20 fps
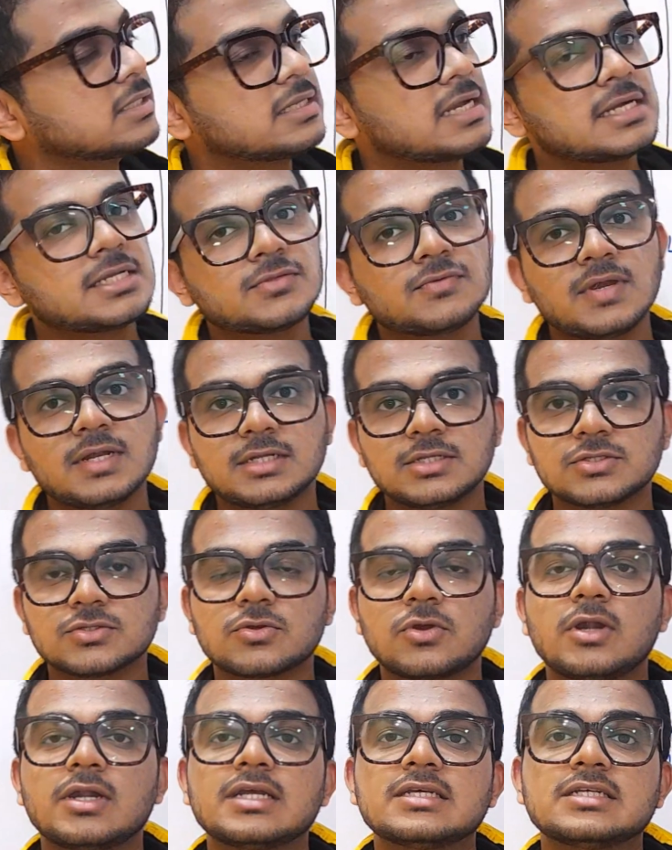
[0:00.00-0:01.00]
That's why it is
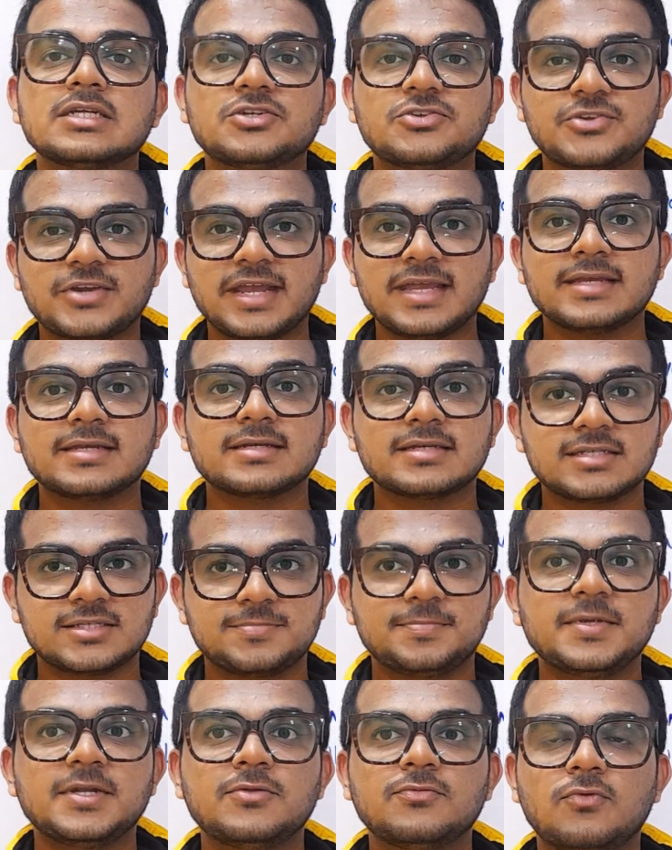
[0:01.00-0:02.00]
called as a
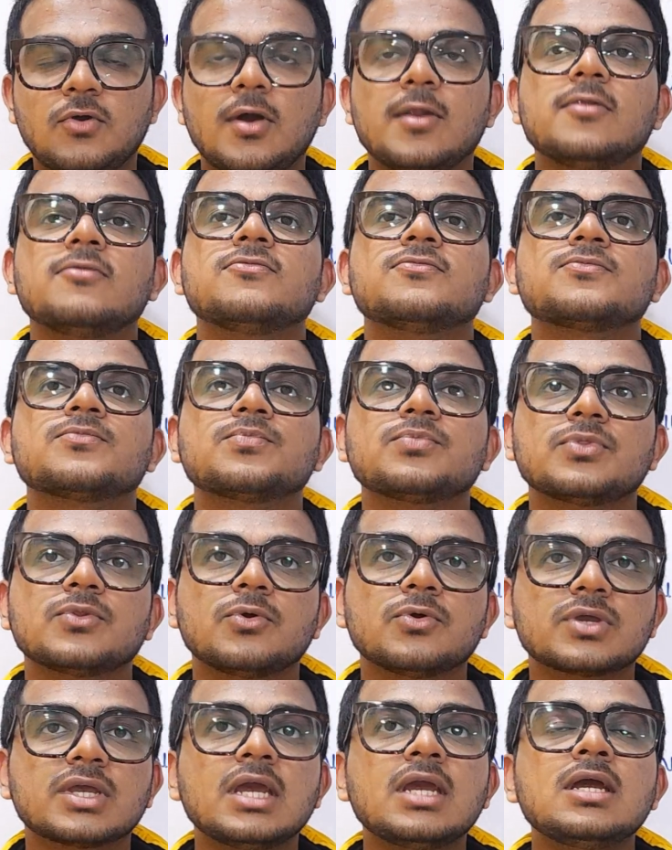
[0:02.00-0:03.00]
tricuspid wall.
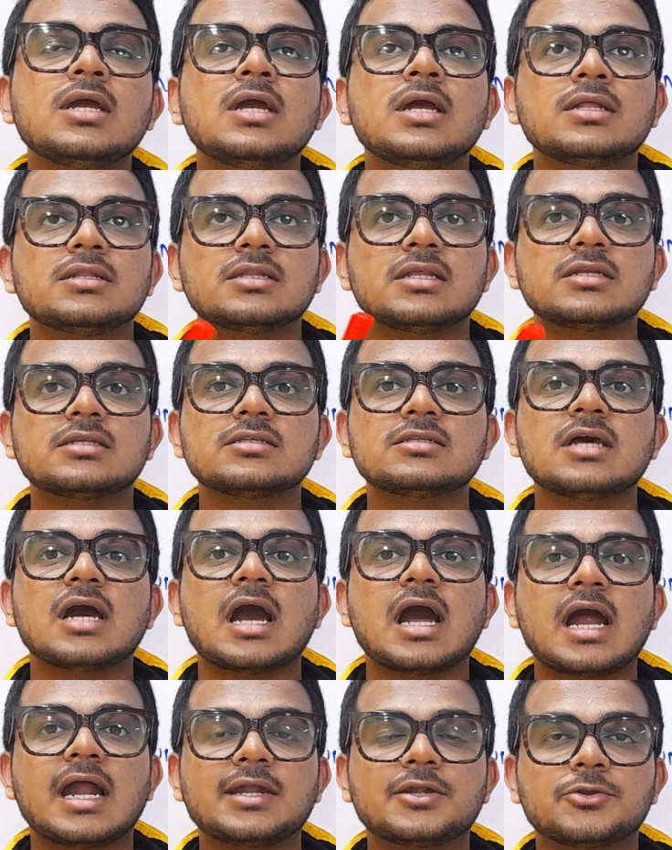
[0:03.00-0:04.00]
Okay, that is the
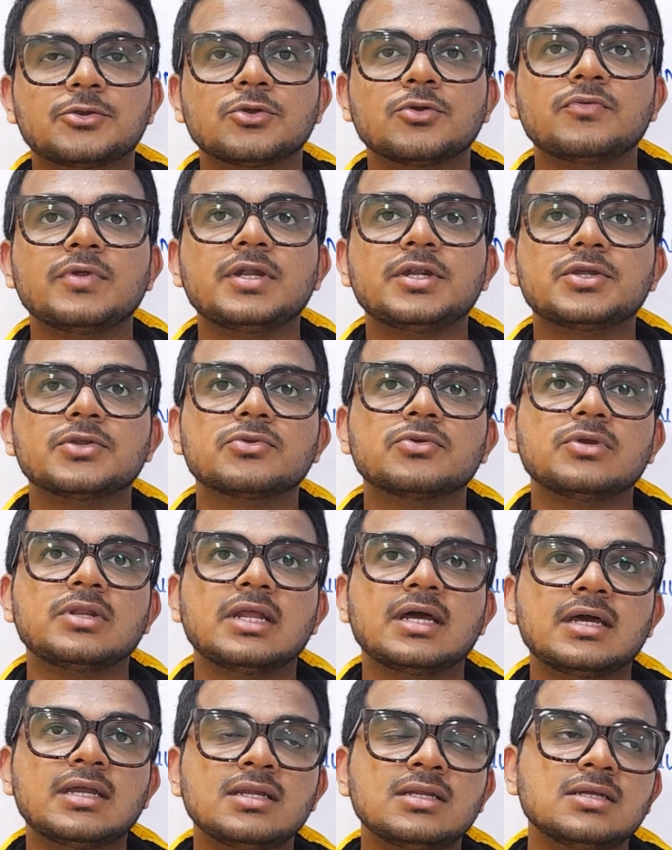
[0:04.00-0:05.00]

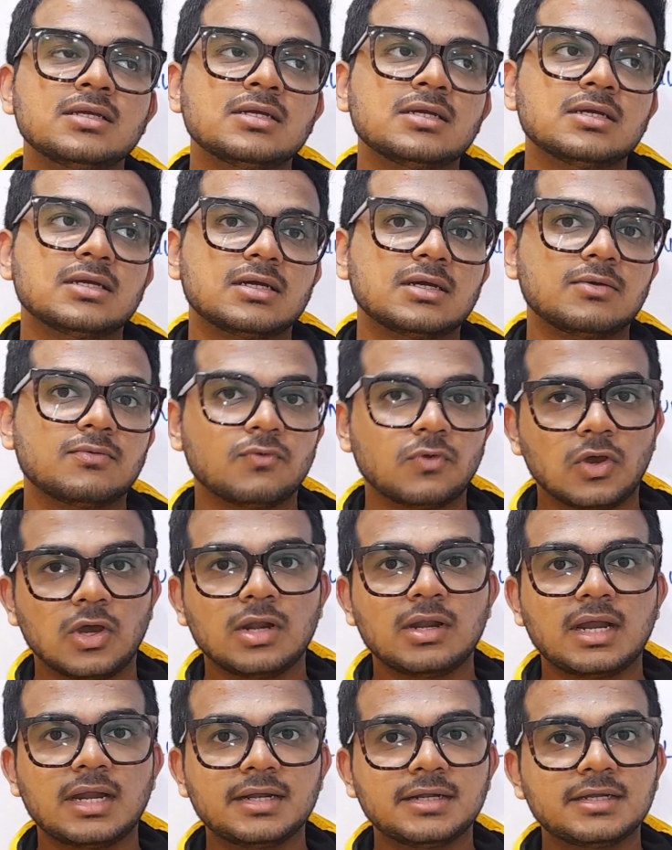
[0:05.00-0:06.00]
atrioventricular
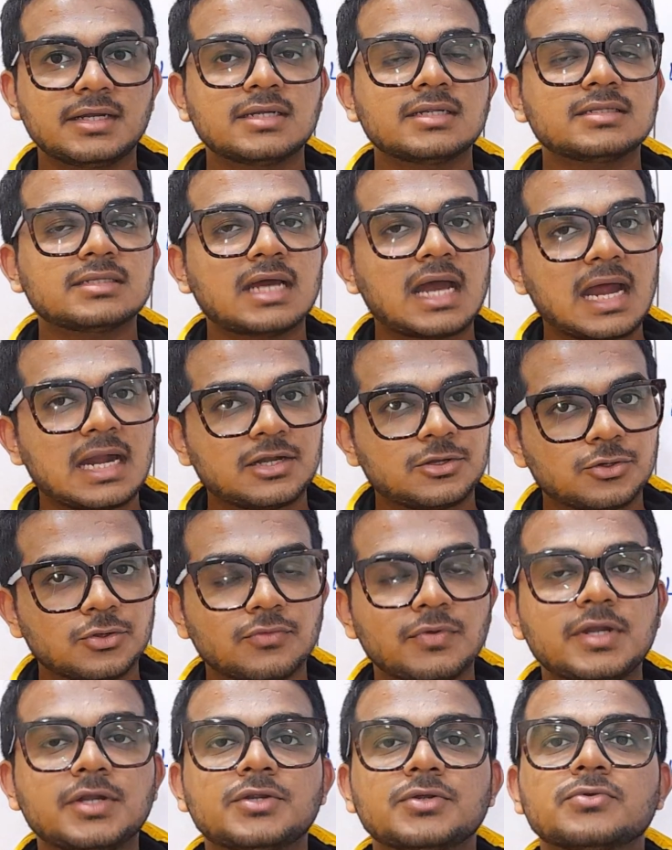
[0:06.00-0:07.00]
wall. Under the
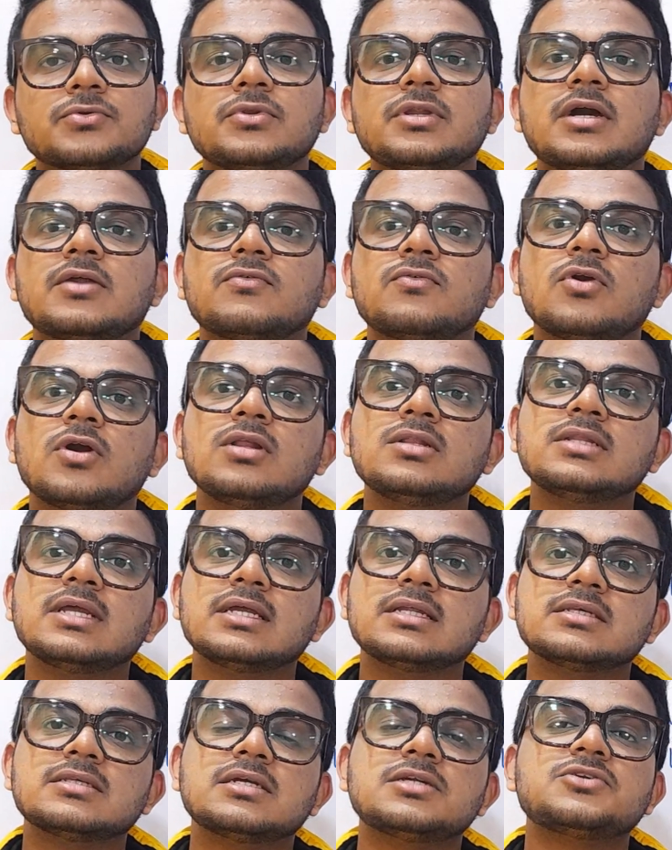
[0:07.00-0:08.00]
atrioventricular wall there
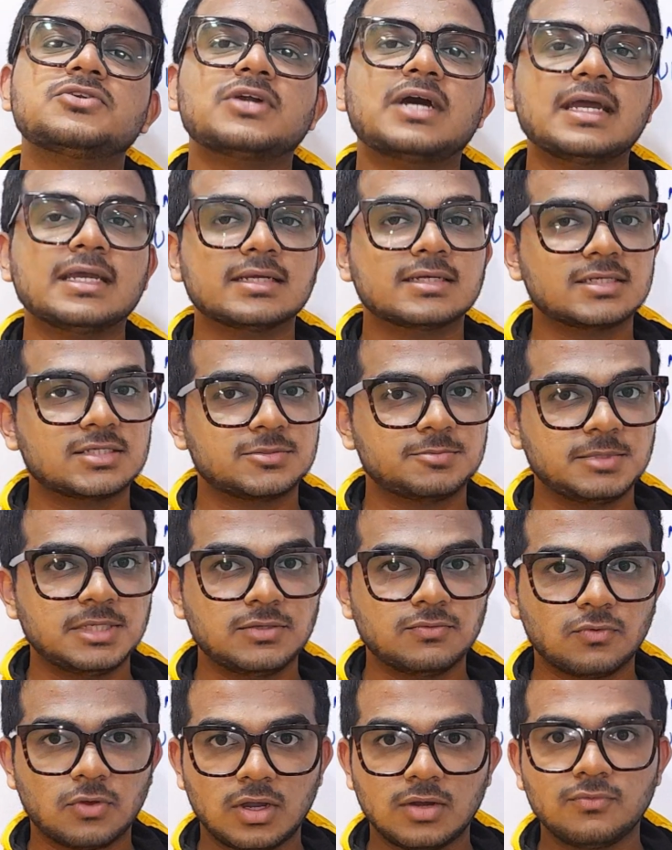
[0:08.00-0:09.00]
is a
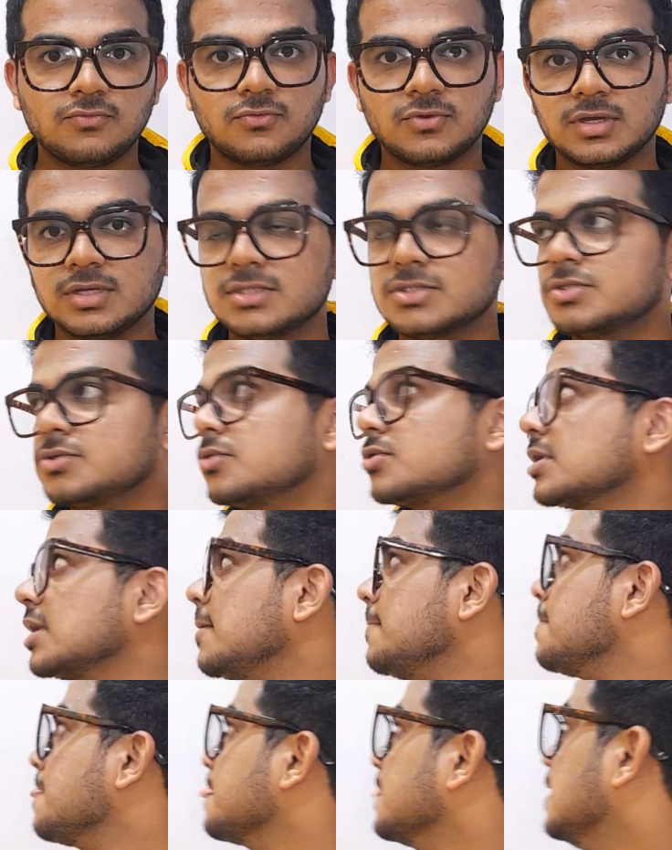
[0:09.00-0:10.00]
tricuspid wall first.
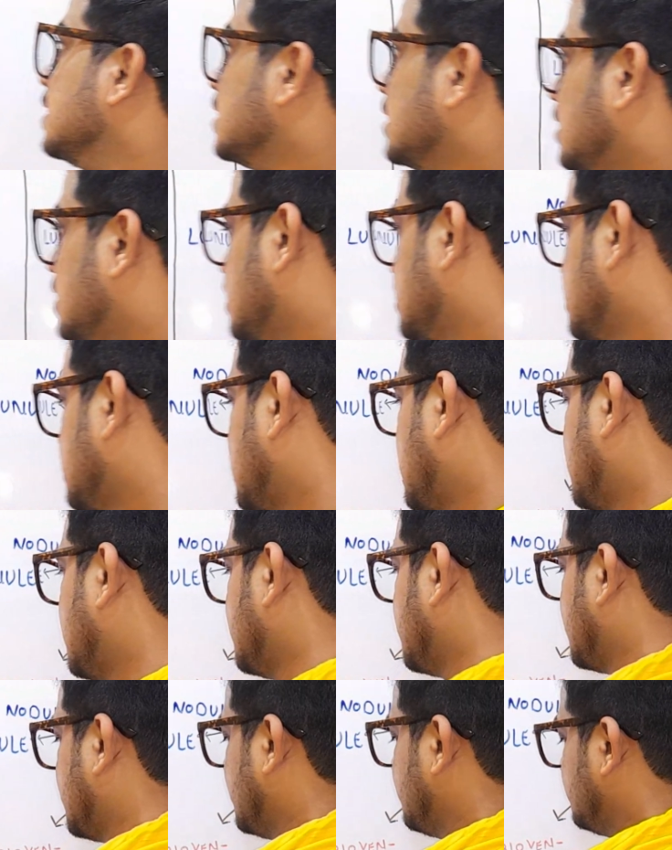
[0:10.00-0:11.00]
Okay,
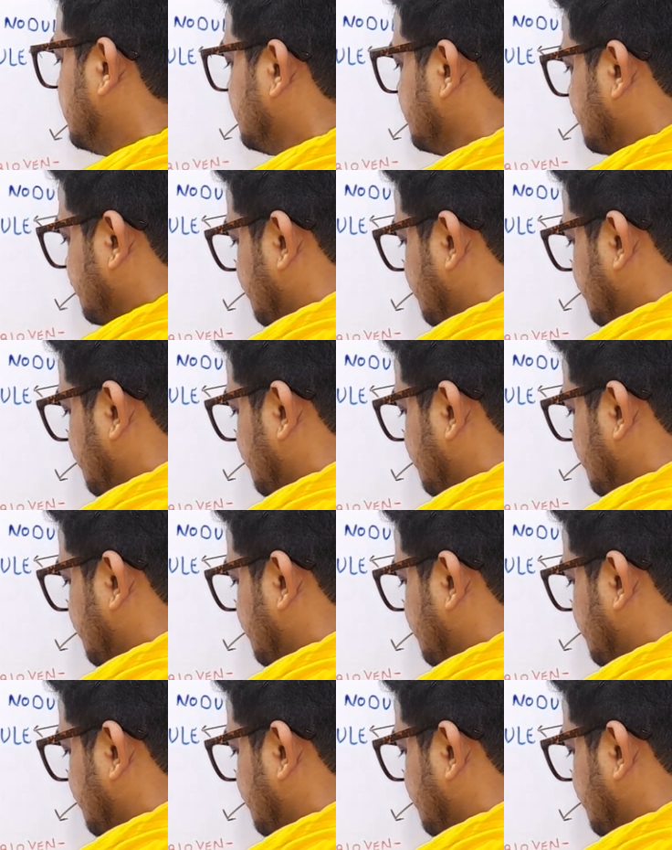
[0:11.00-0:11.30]
I'm